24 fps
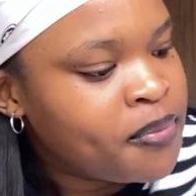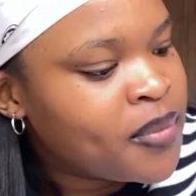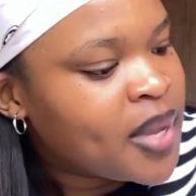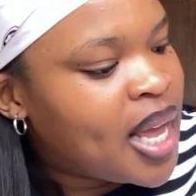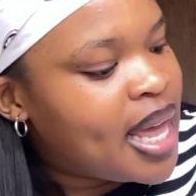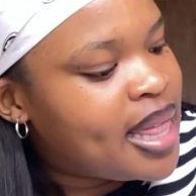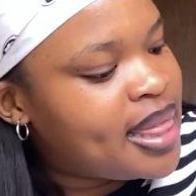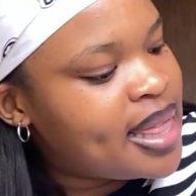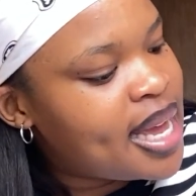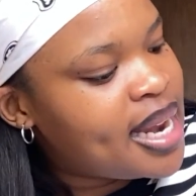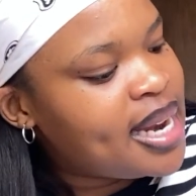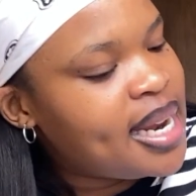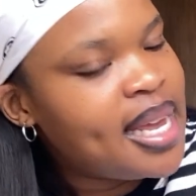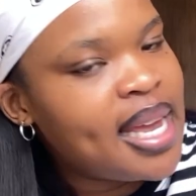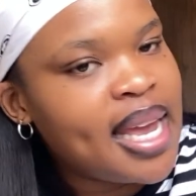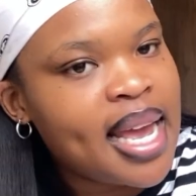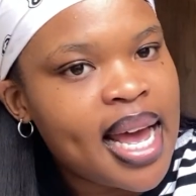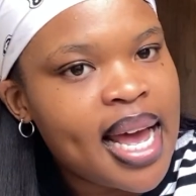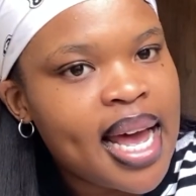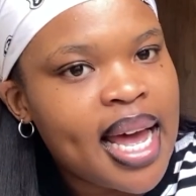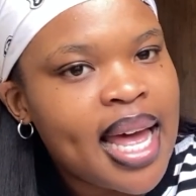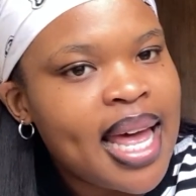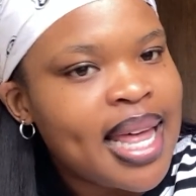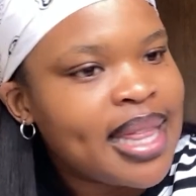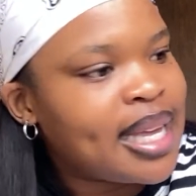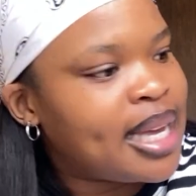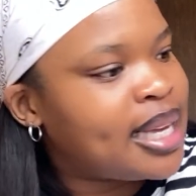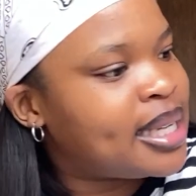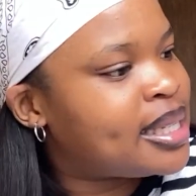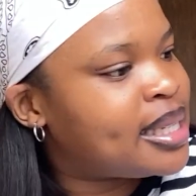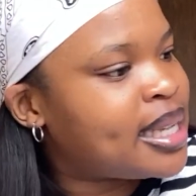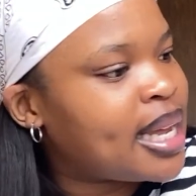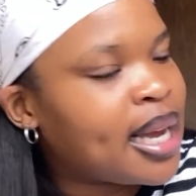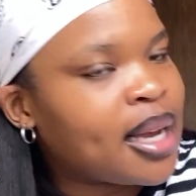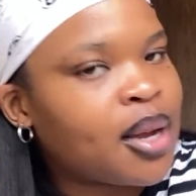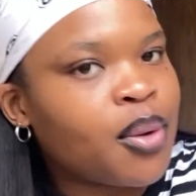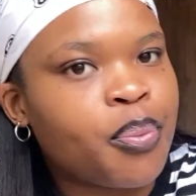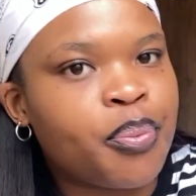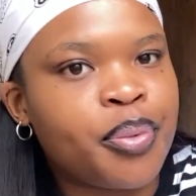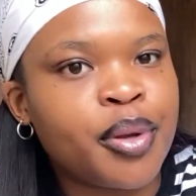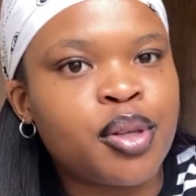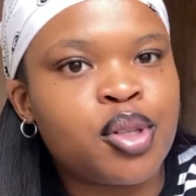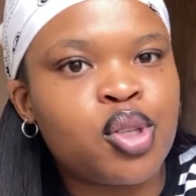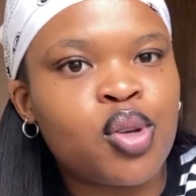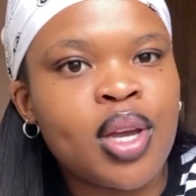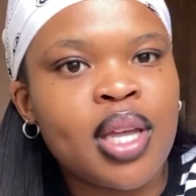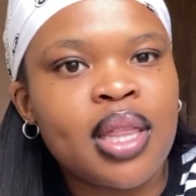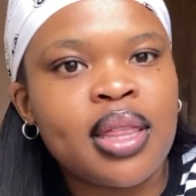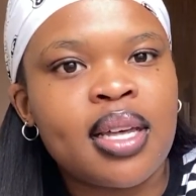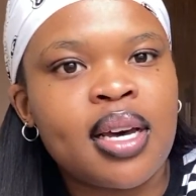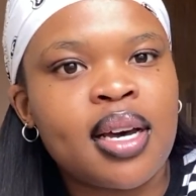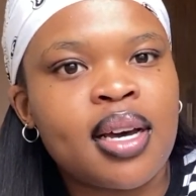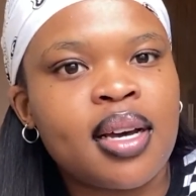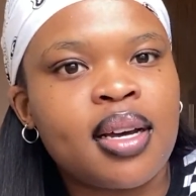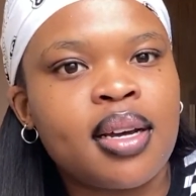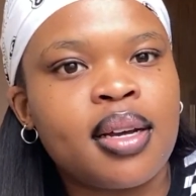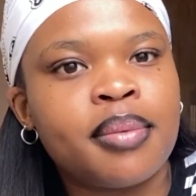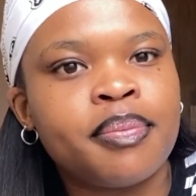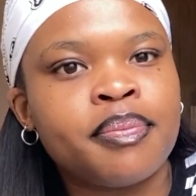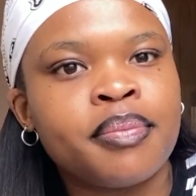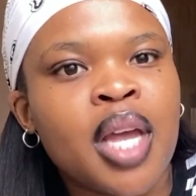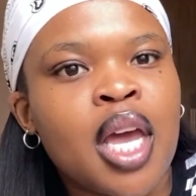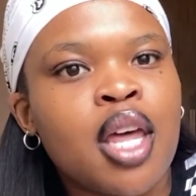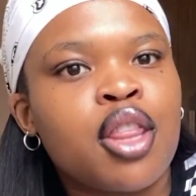and then here there's like between the